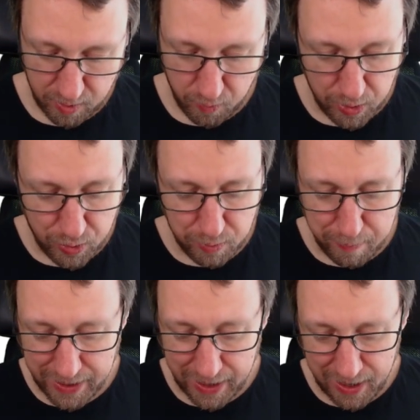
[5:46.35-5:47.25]
We could
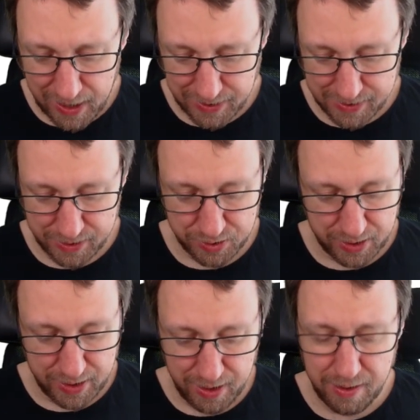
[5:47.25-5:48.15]
make a hard decision
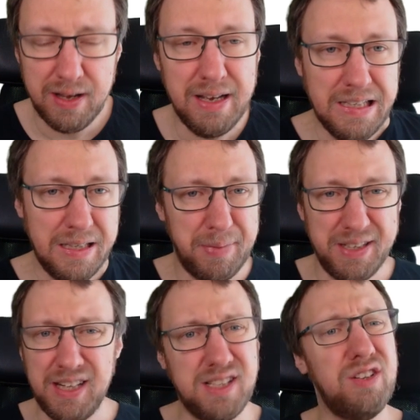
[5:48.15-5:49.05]
here, but
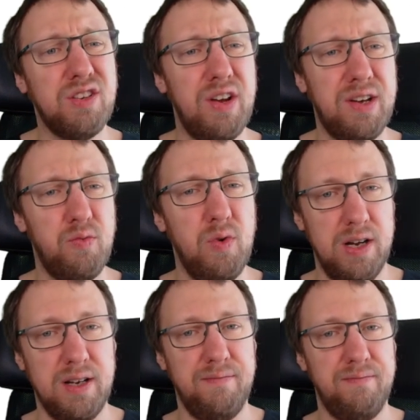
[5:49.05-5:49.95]
that's not going to work.